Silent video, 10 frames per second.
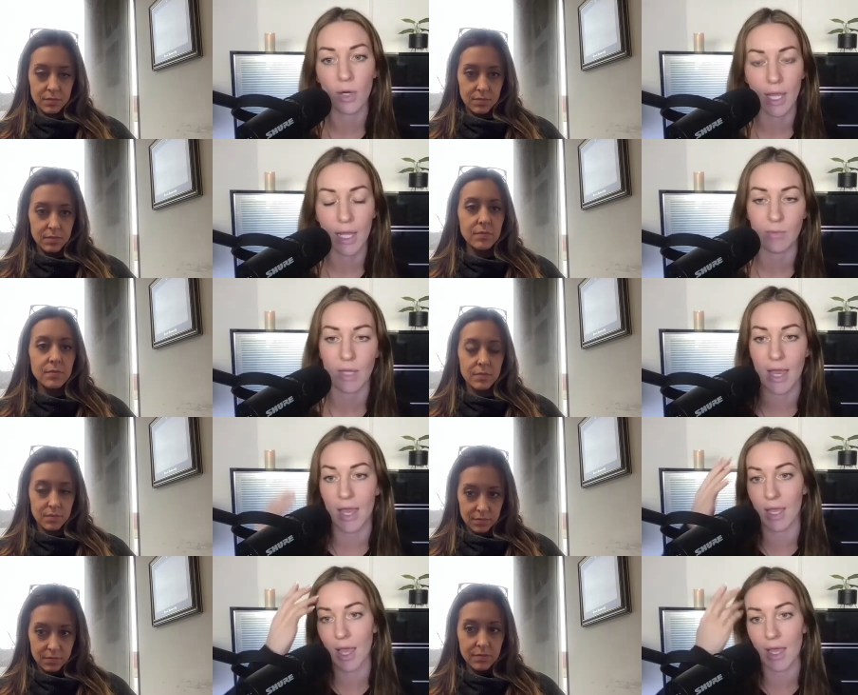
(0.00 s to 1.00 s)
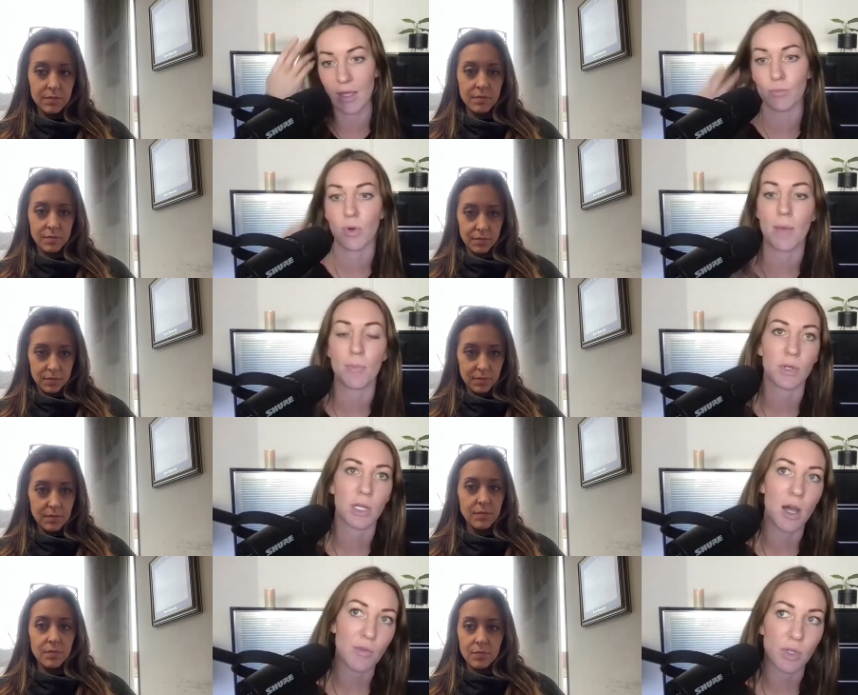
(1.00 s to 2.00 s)
Speaker 1: game day and proper
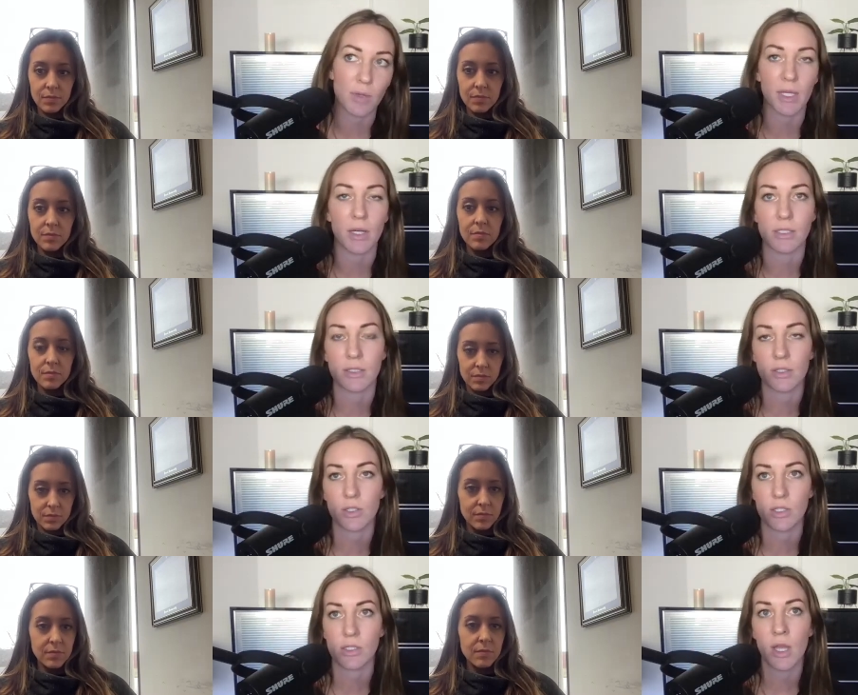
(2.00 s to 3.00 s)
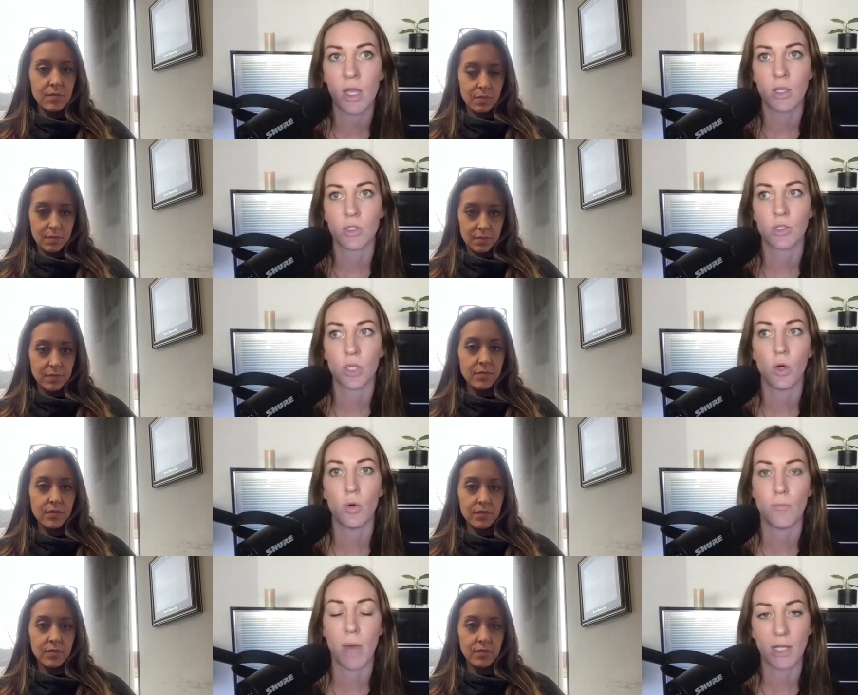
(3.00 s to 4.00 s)
recovery meals. There's just
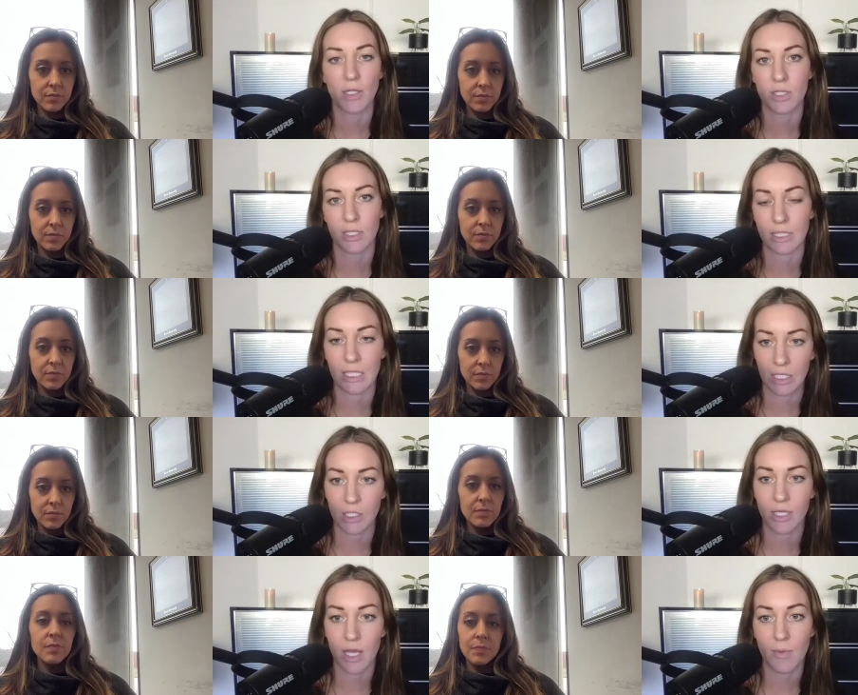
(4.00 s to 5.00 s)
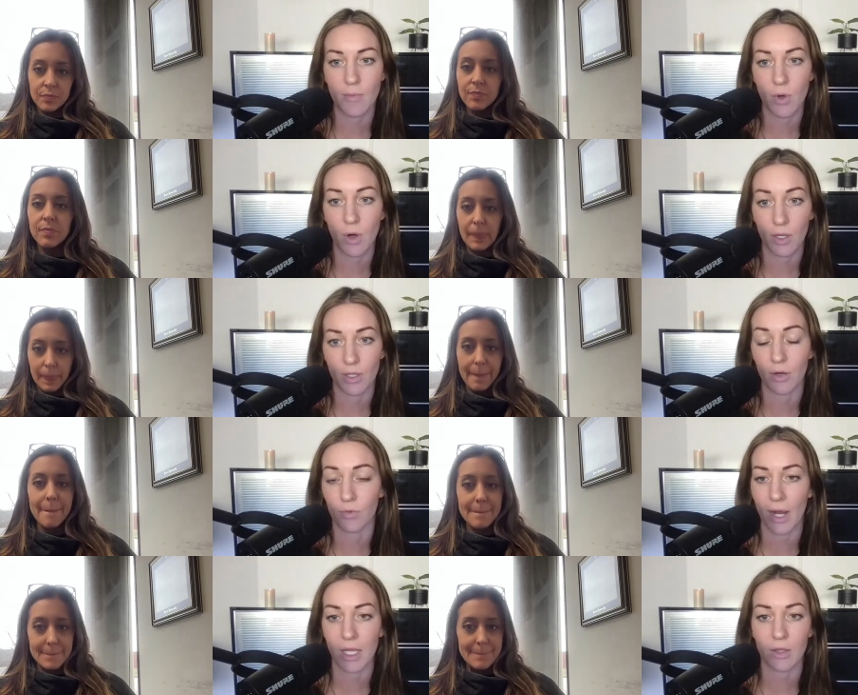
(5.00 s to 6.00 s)
so much to teach them on a
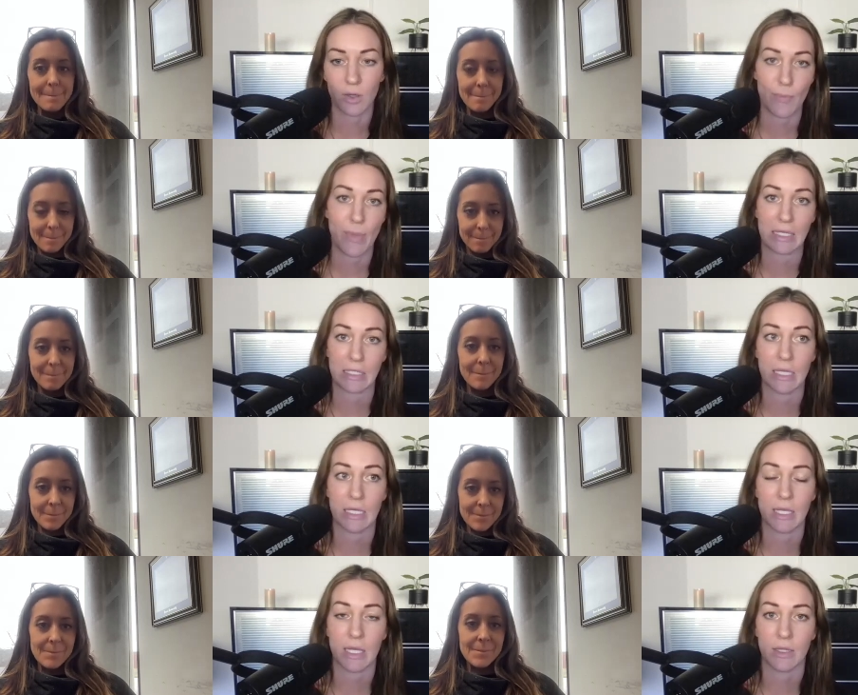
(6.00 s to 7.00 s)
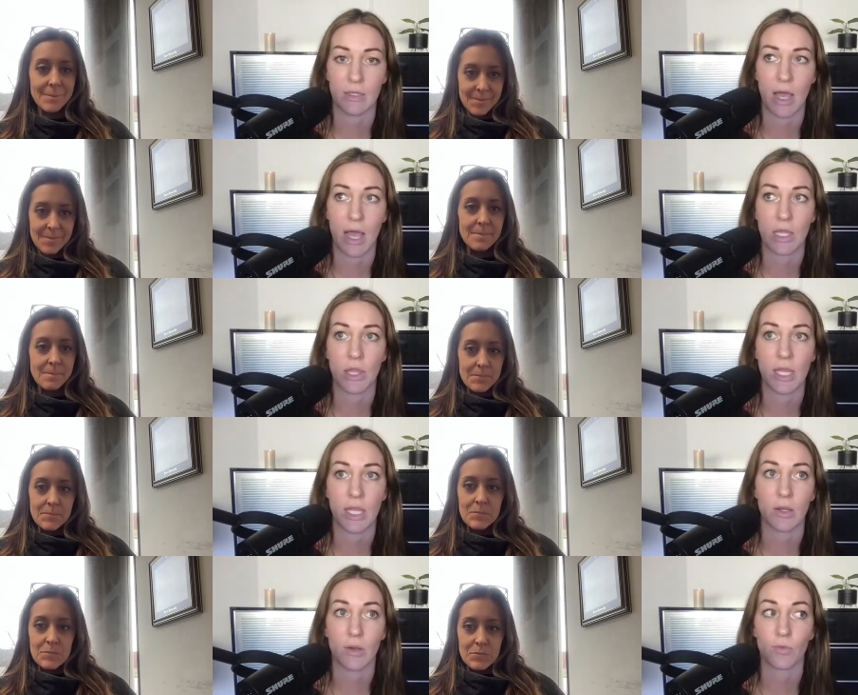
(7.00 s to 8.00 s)
regular basis. And I
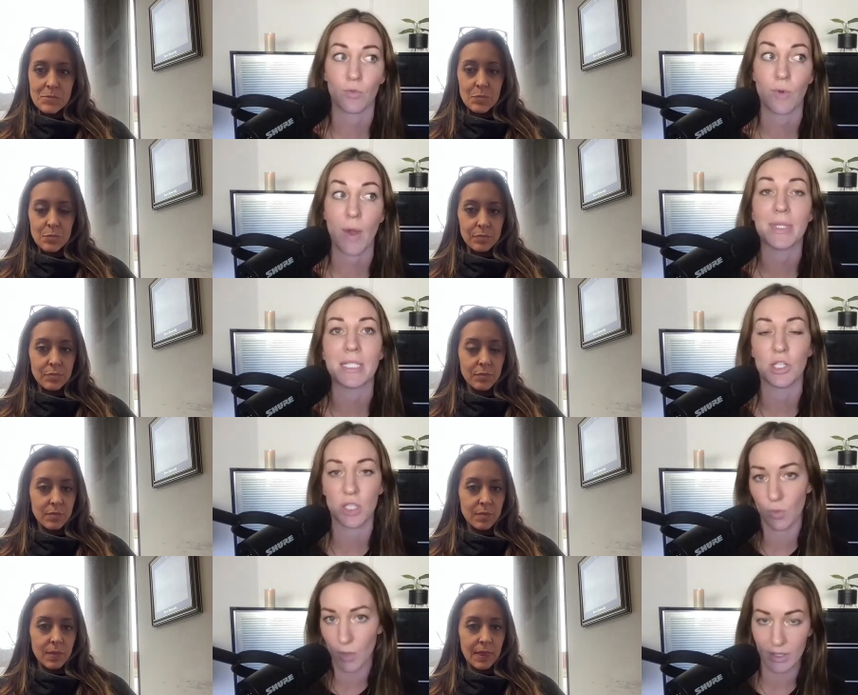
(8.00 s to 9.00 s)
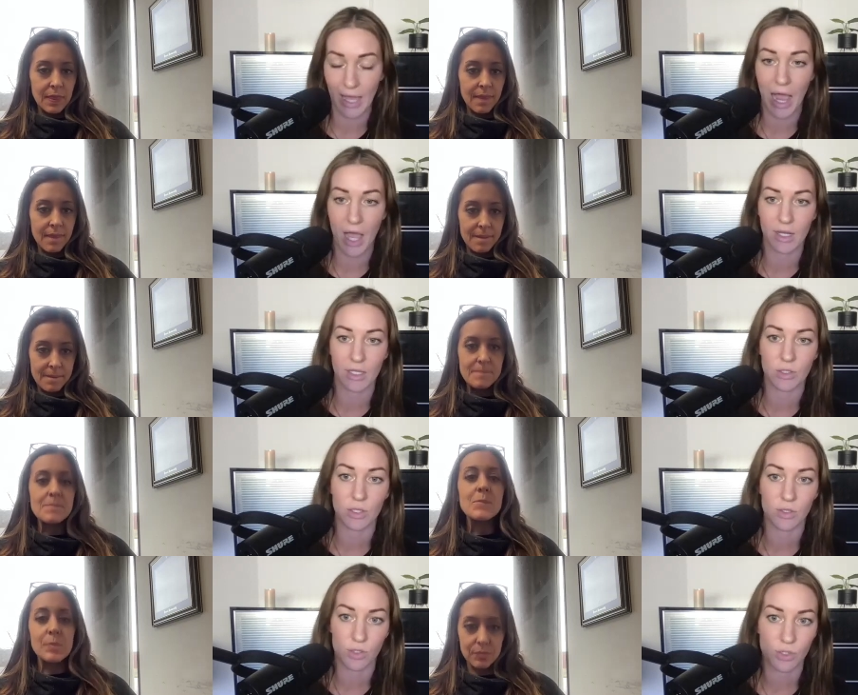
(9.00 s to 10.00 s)
think repetition with that is
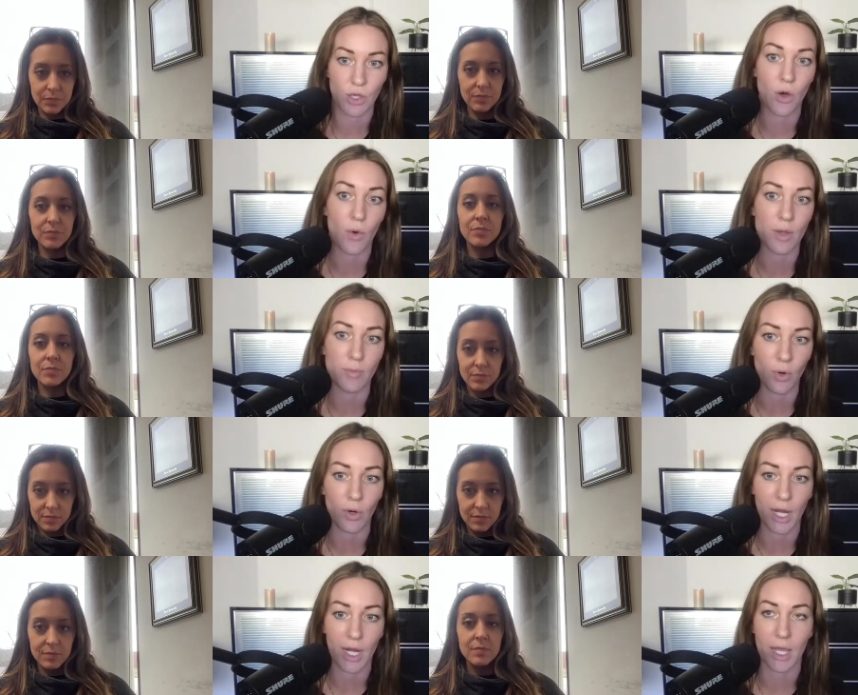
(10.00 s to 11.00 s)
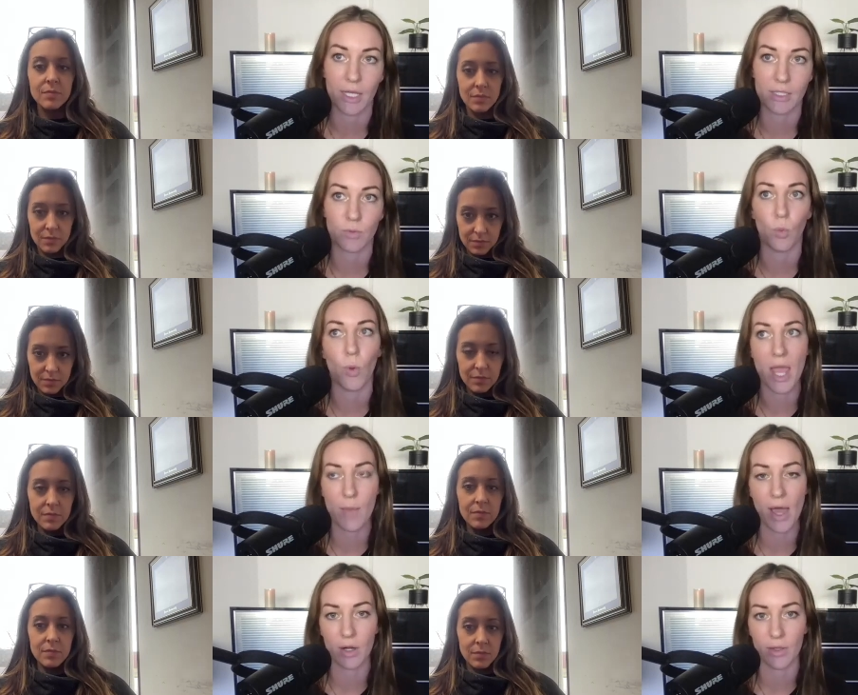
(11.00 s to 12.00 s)
so mm. important. And it's way
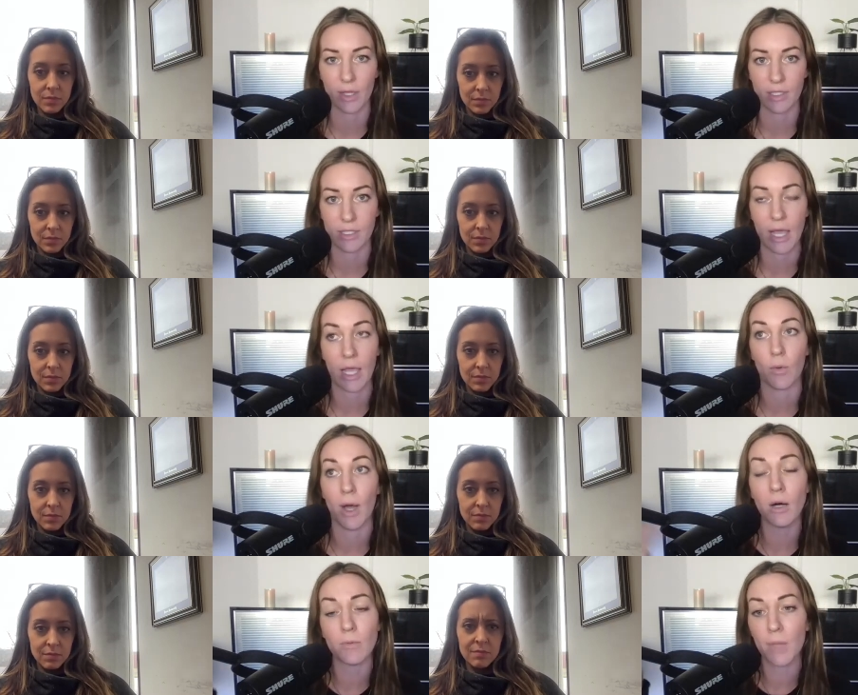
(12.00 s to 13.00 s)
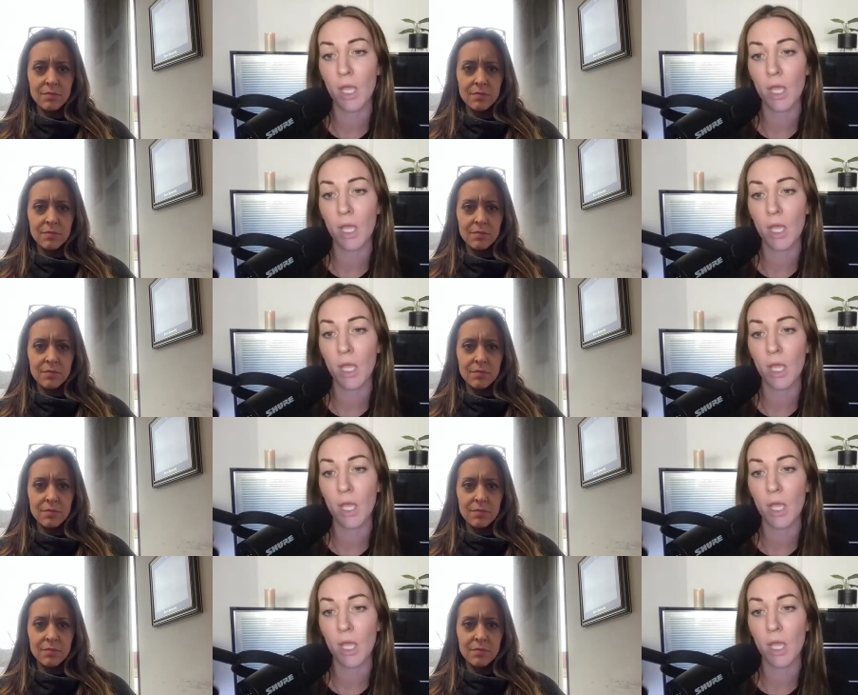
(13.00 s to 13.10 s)
better than saying, well,